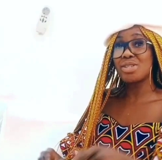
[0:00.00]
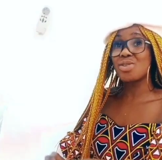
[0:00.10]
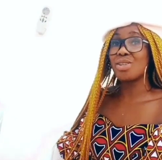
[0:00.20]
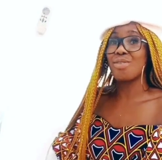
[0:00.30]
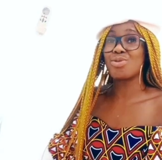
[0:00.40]
the
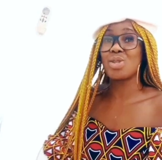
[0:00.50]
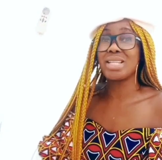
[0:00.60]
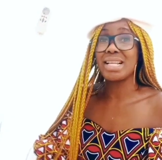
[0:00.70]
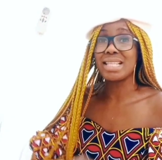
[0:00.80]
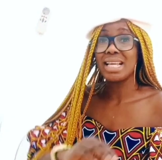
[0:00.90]
street of
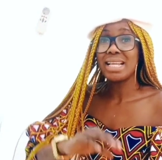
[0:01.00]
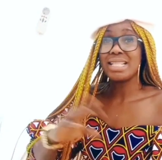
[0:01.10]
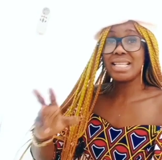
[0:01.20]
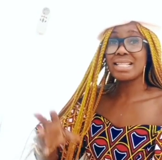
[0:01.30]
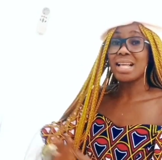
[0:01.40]
Twitters,
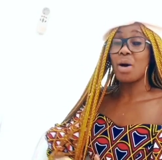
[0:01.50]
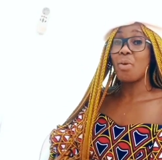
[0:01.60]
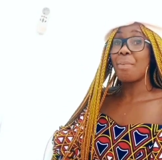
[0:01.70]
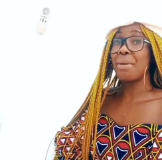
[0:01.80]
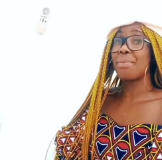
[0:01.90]
these are
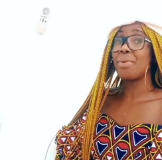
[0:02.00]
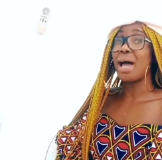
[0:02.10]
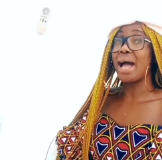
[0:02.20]
what people are